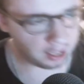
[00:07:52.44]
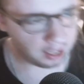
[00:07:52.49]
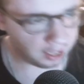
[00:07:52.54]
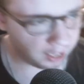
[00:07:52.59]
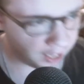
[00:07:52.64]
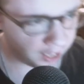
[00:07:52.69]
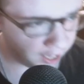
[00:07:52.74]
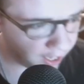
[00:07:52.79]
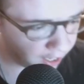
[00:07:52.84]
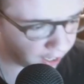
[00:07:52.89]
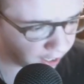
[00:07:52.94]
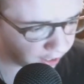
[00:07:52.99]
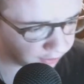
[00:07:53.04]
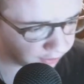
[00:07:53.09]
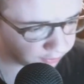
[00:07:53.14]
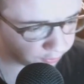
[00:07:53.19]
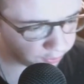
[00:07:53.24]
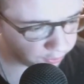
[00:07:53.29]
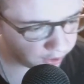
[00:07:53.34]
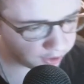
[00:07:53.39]
And
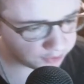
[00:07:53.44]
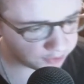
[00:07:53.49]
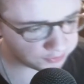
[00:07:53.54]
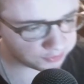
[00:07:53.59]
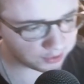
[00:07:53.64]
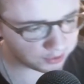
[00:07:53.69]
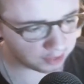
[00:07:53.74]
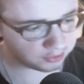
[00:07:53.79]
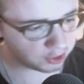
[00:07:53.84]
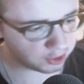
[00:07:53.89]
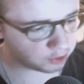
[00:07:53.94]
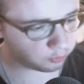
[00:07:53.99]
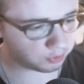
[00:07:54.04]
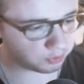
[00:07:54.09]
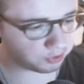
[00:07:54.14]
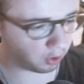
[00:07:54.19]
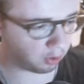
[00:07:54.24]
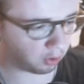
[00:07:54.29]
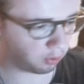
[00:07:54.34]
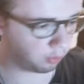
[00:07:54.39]
the thing is, is that this was
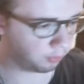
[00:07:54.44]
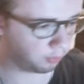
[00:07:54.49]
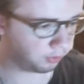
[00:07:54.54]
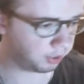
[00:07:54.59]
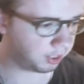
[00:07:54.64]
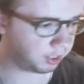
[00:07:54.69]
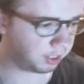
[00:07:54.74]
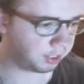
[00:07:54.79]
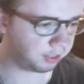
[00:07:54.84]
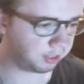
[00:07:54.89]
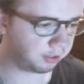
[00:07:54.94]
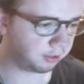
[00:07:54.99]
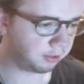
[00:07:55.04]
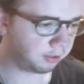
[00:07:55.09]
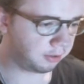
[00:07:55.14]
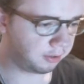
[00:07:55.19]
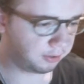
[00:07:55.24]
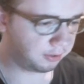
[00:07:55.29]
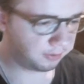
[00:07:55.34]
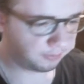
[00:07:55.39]
only
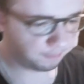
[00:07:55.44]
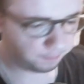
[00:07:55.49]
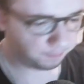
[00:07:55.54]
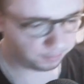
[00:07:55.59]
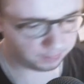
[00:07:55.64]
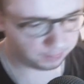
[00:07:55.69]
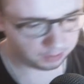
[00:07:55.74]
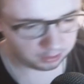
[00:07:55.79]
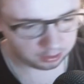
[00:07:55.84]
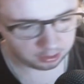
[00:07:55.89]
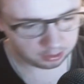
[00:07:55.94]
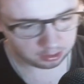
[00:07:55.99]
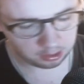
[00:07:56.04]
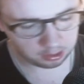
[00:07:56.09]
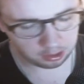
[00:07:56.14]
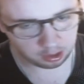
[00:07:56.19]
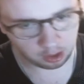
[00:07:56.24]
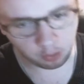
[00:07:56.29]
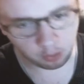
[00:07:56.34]
a